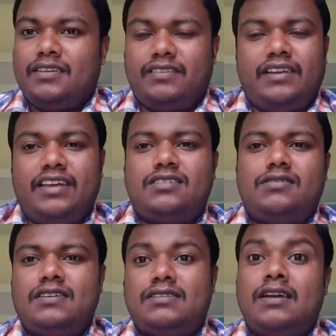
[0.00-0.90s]
They reached
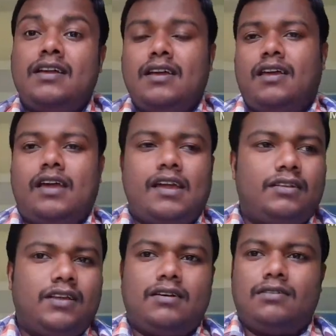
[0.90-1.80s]
one side. Again,
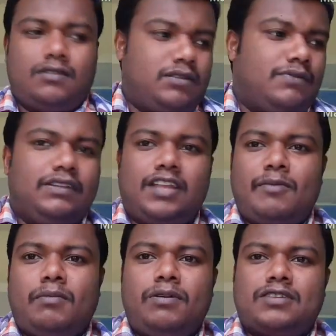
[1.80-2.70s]
the three
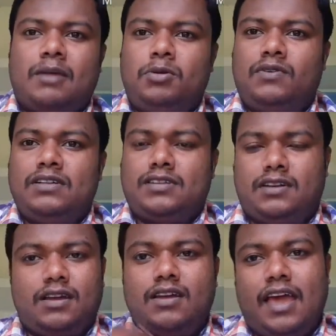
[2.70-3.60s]
members came to one
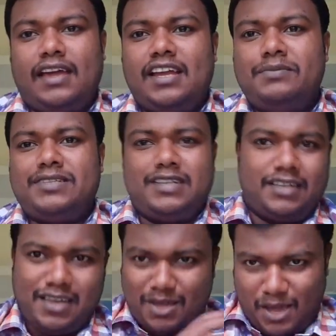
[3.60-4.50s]
side. Again,
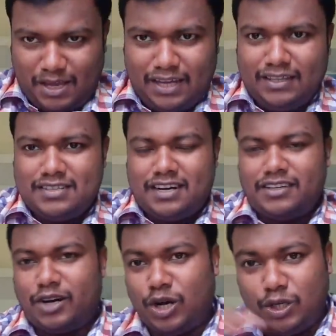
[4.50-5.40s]
mistake. Again, they
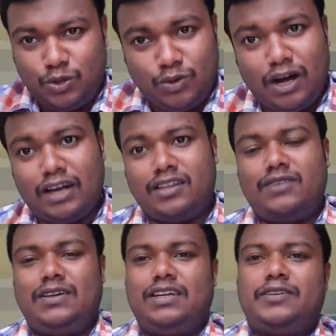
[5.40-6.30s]
started running to another
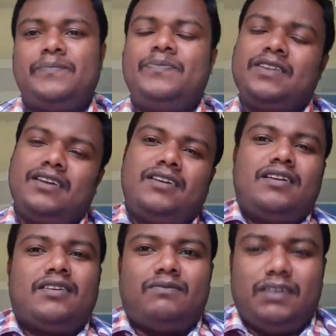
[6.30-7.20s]
wicket.
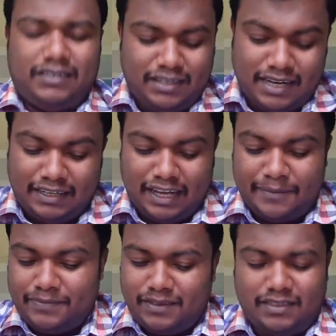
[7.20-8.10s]
Within that
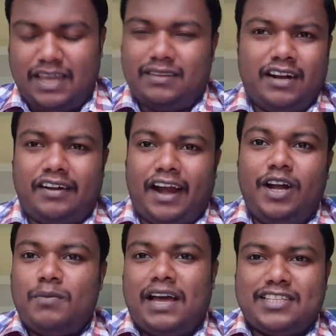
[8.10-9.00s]
time, they
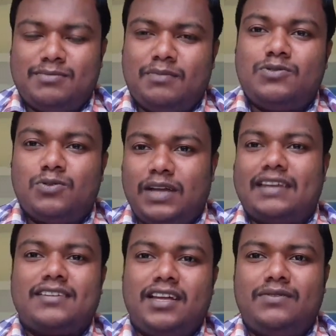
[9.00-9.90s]
tried maximum to
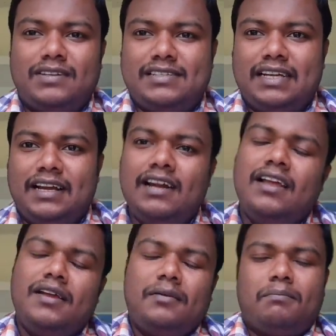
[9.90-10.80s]
get to that one single,
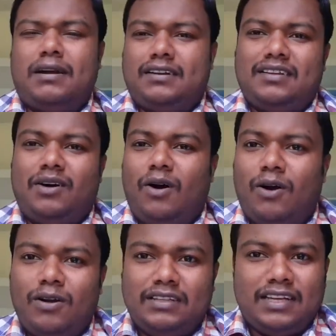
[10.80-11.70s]
but
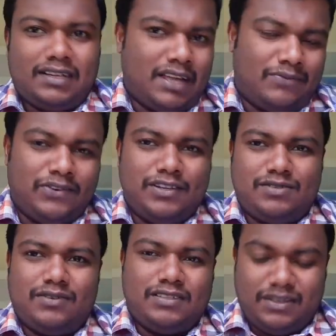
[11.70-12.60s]
all their
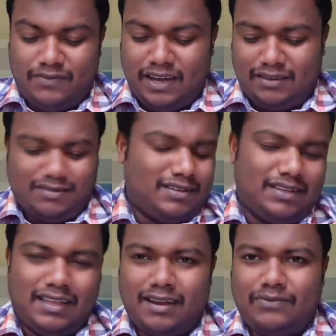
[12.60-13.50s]
efforts was in vain.
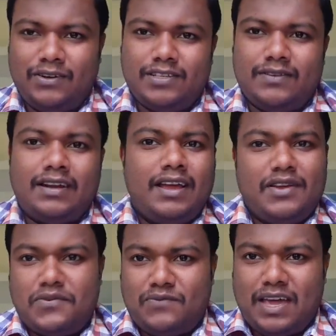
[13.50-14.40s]
Their efforts were
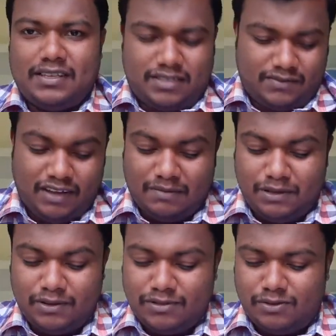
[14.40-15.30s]
waste. Why?
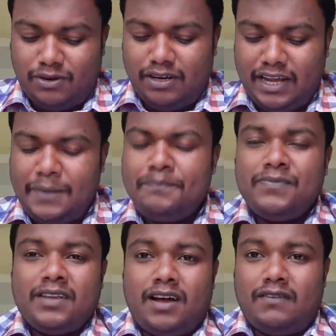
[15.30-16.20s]
Because
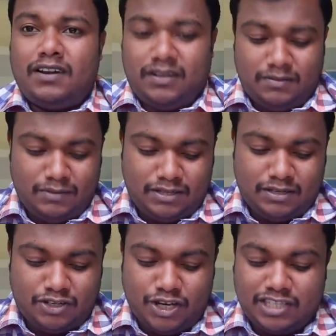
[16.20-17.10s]
already our
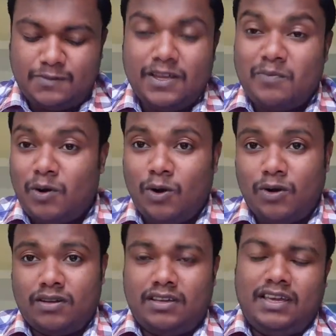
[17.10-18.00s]
Mr. Shakespeare
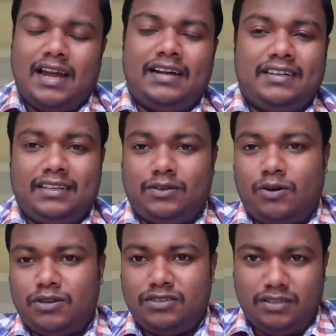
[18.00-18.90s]
Polo, he had
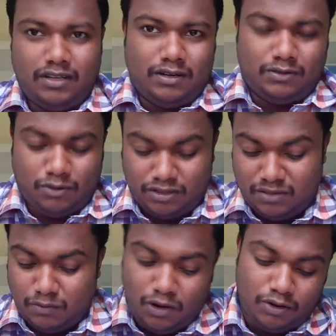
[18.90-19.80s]
caught
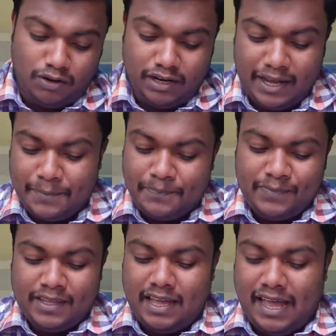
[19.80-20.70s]
the ball
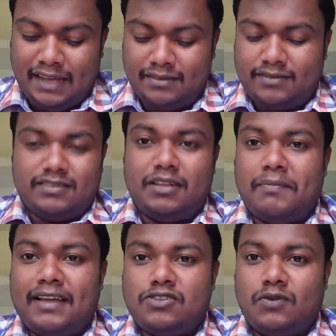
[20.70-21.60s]
already, and the
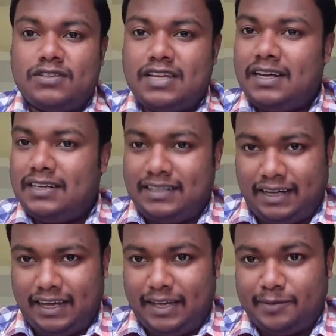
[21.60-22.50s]
match was a
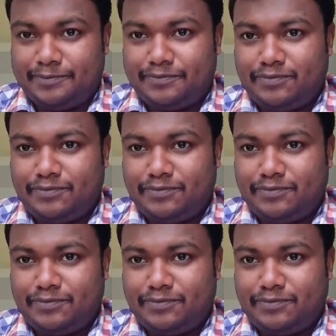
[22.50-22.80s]
tie.